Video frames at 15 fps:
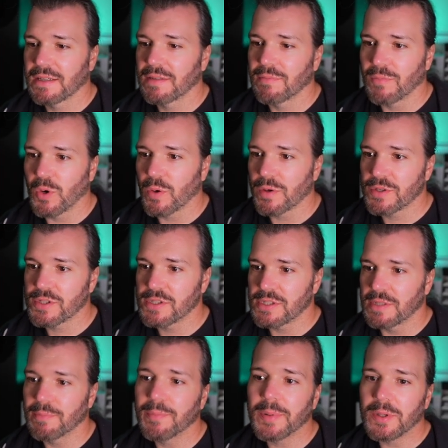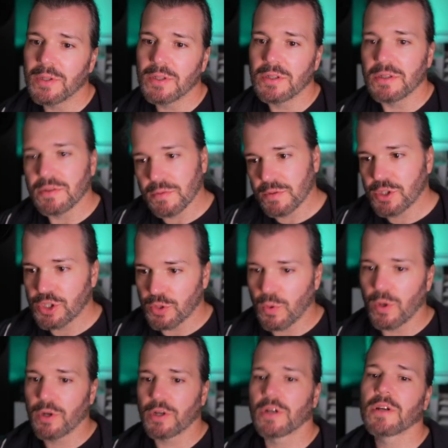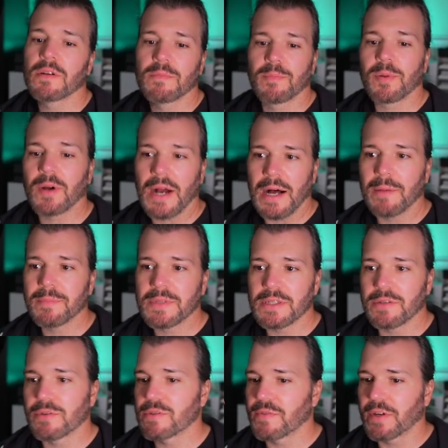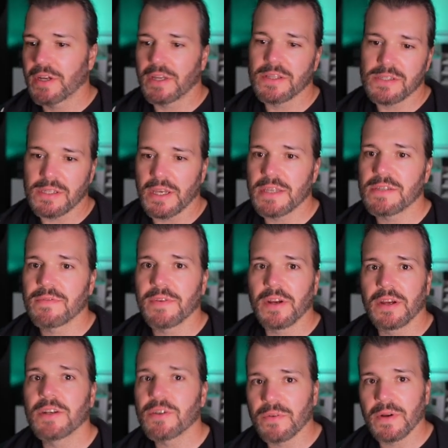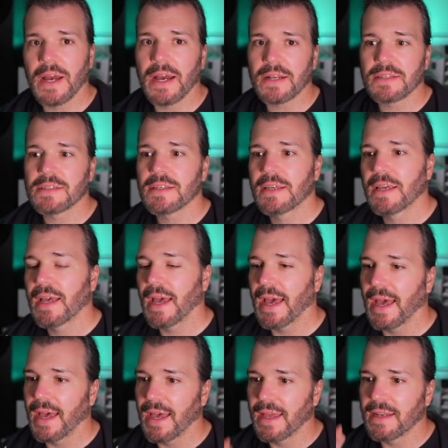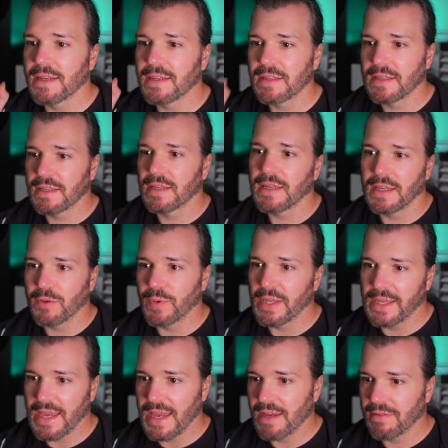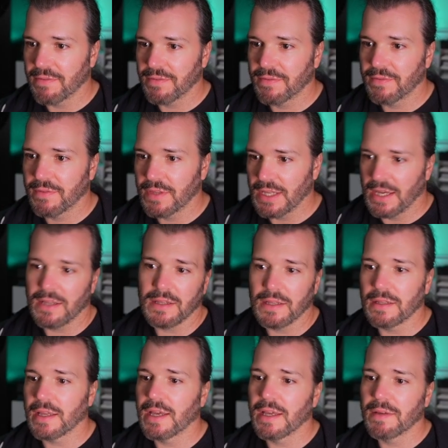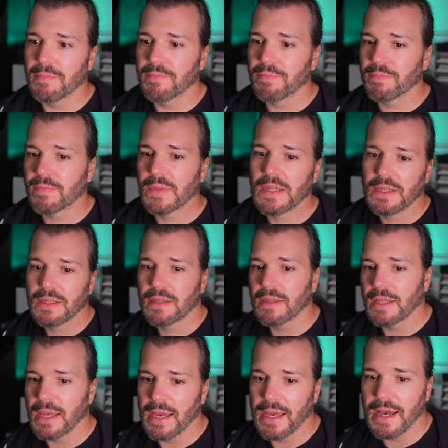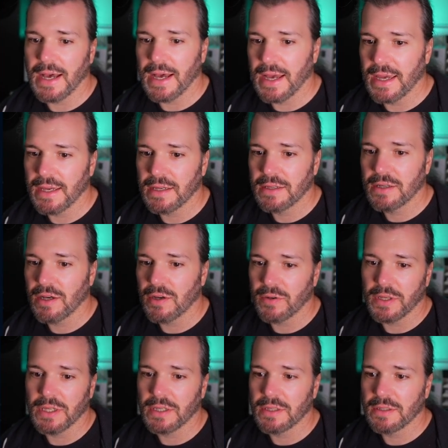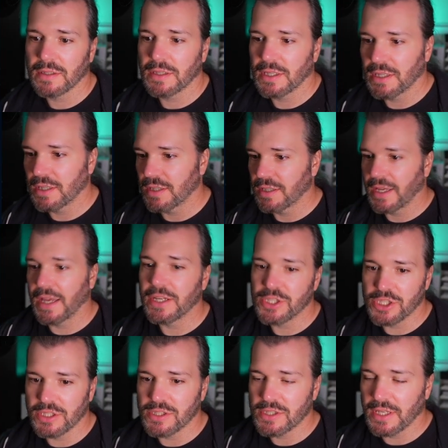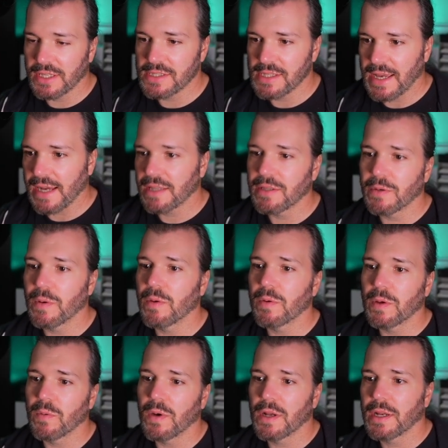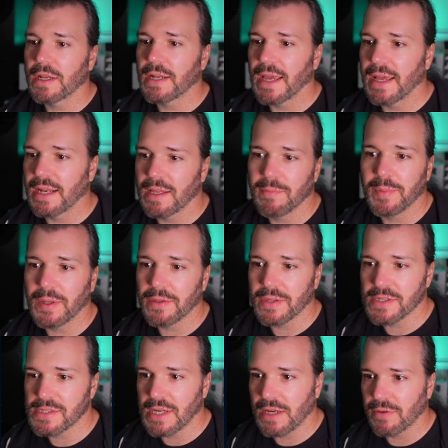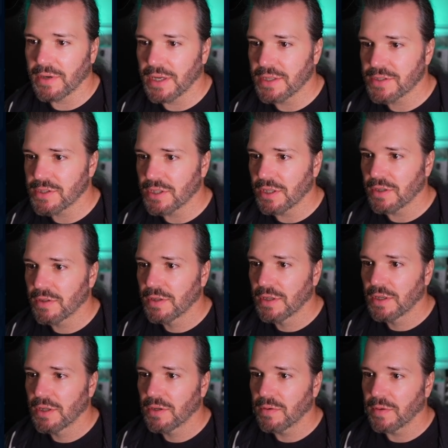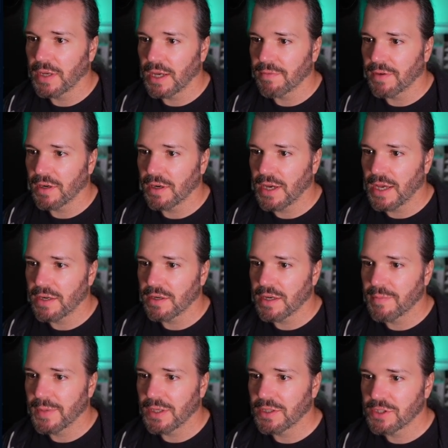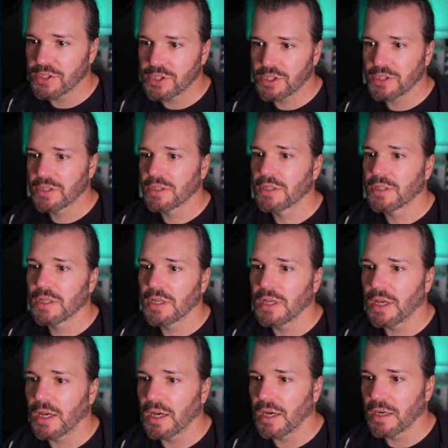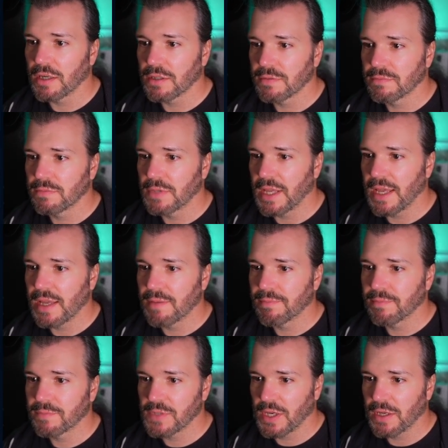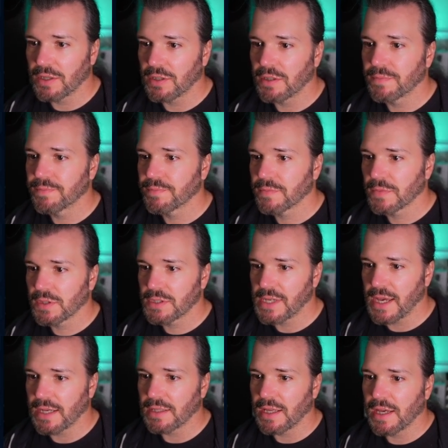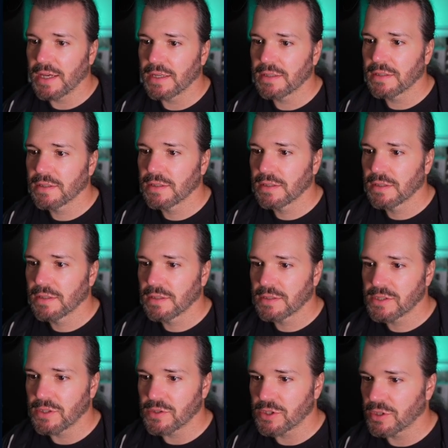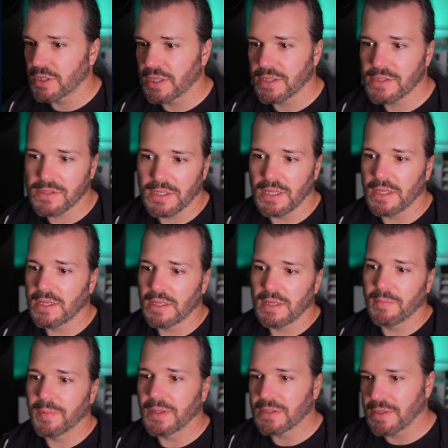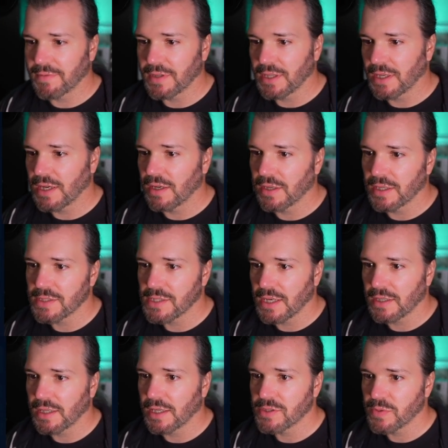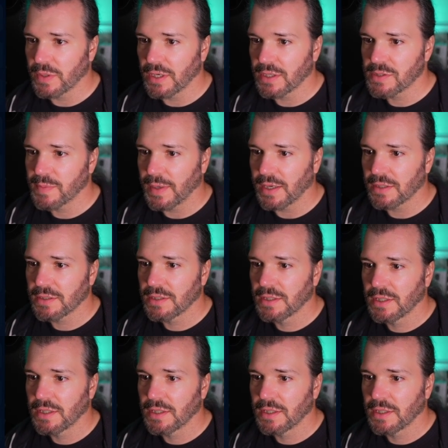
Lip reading: more simple, shorter prompt, it was very concise, very direct, and we gave the LLM, the AI coding agent, exactly what we wanted, and it built this out, right? So we have our header image, our name, title, tagline, social links. Like, it built everything out exactly as we'd expect.